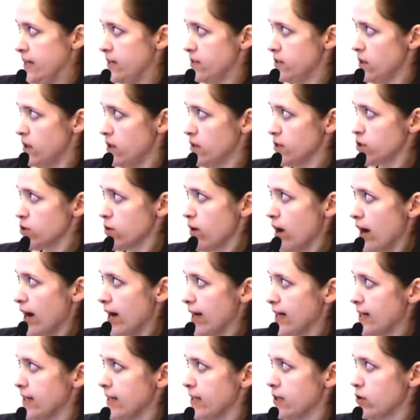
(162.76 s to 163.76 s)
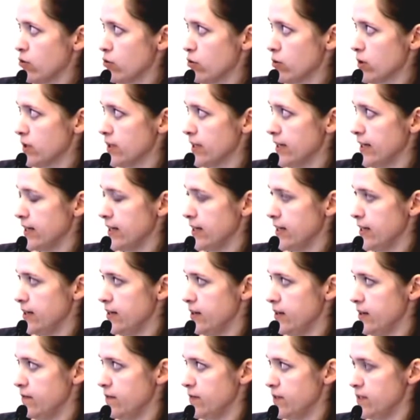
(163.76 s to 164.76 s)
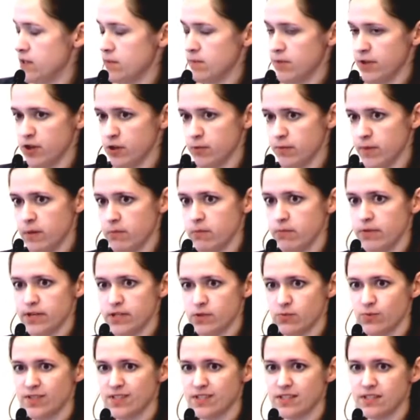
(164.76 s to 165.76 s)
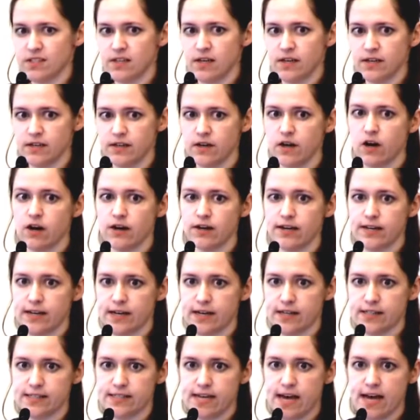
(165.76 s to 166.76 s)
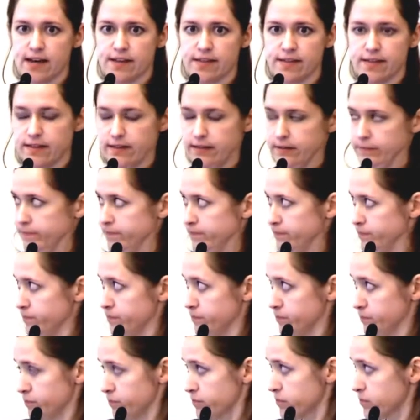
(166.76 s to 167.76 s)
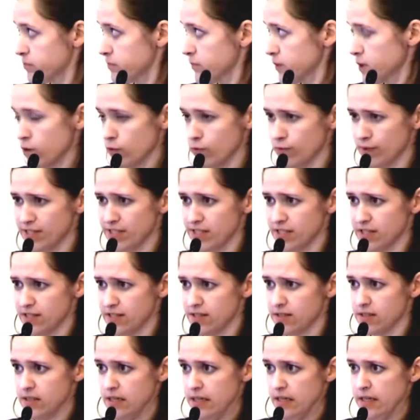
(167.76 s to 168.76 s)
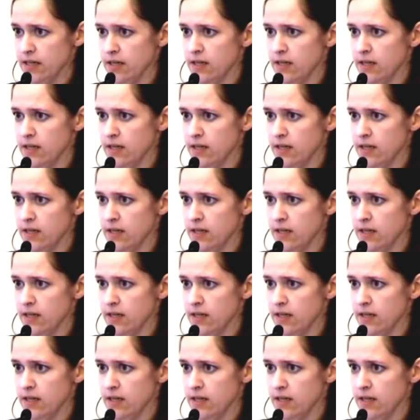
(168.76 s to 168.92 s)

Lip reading: And it's also highly correlated, if it's in your membranes, with sudden cardiac death, which is